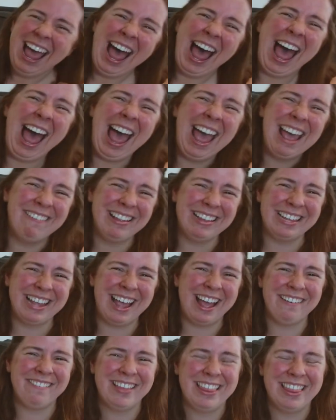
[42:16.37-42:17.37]

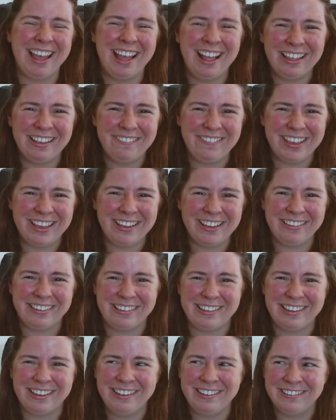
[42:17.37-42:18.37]
I will talk with all of you
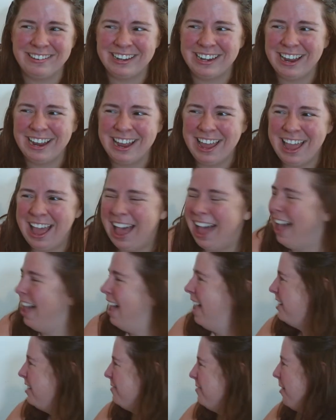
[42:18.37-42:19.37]
soon.
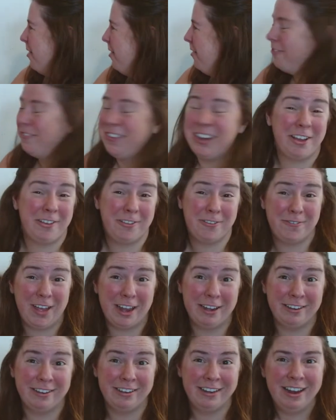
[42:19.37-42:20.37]
Uh, tomorrow's video is
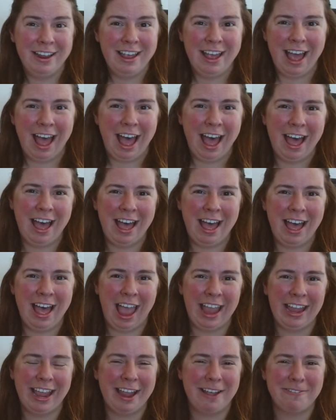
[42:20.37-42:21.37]
fun. Uh,
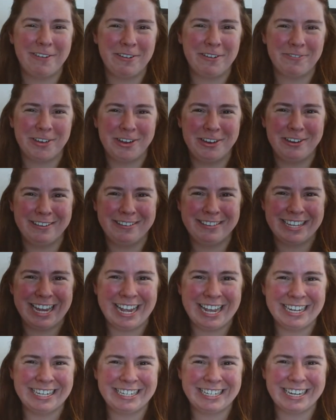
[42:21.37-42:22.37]
I can't wait for you to see
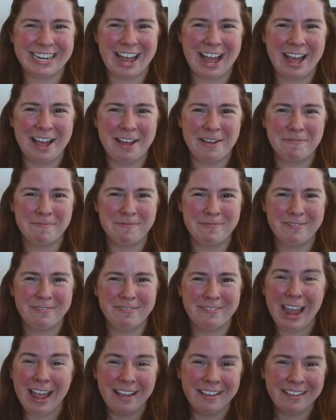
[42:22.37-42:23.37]
it. Um,
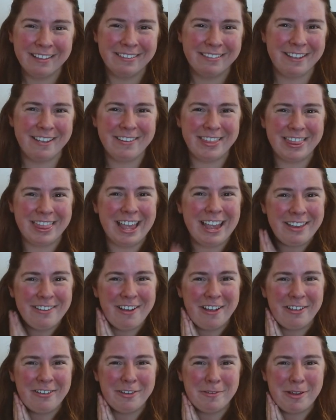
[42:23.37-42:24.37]
yeah, so thank you
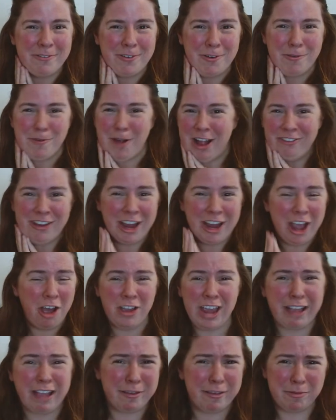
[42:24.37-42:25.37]
all so much for watching. Oh
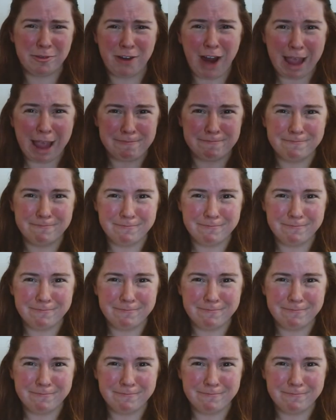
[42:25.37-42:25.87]
yeah, subscribe.